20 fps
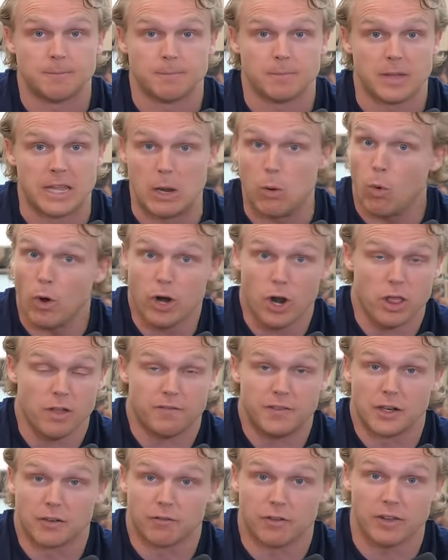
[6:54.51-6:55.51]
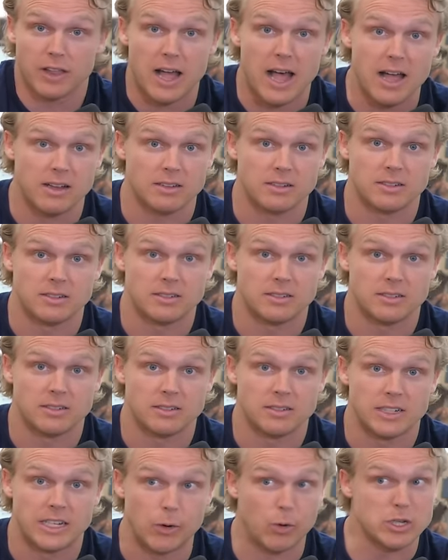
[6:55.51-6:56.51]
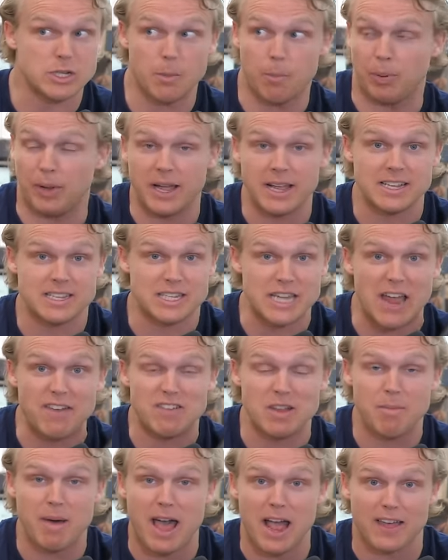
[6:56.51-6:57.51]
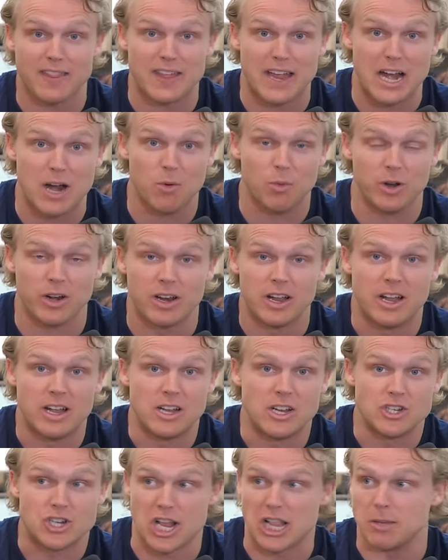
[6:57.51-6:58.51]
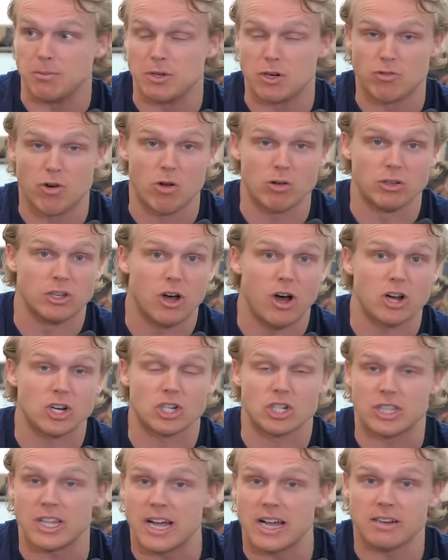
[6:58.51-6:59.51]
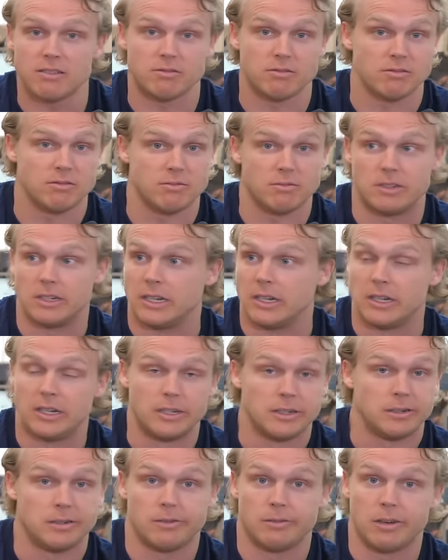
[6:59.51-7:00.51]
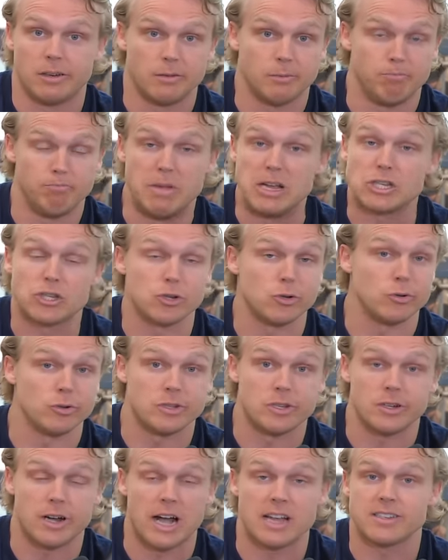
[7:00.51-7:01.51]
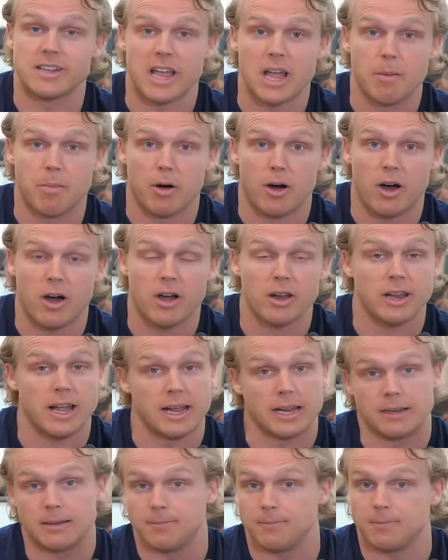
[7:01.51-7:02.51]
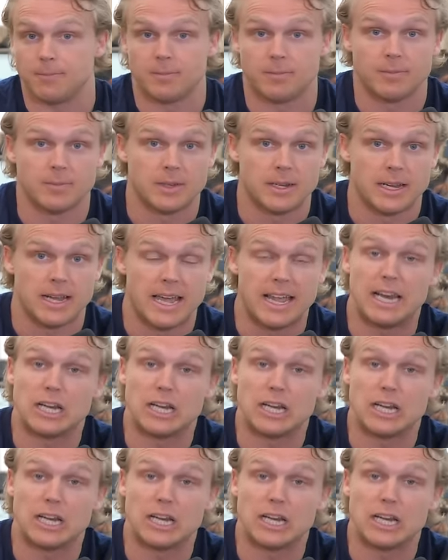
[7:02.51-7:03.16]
he wasn't on the field for that. He wasn't playing safety back there when Jalen Milroe launched that missile to Isaiah Bond. Like, it